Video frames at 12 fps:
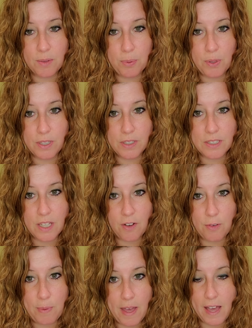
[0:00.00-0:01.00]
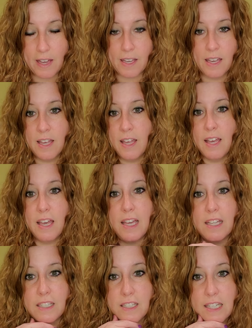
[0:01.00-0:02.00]
of pulling yourself back
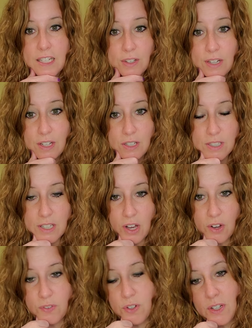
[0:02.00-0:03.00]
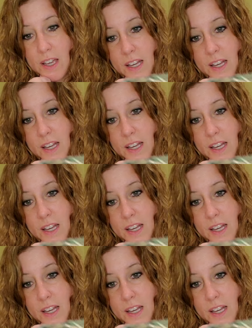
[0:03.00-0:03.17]
and healing yourself. You're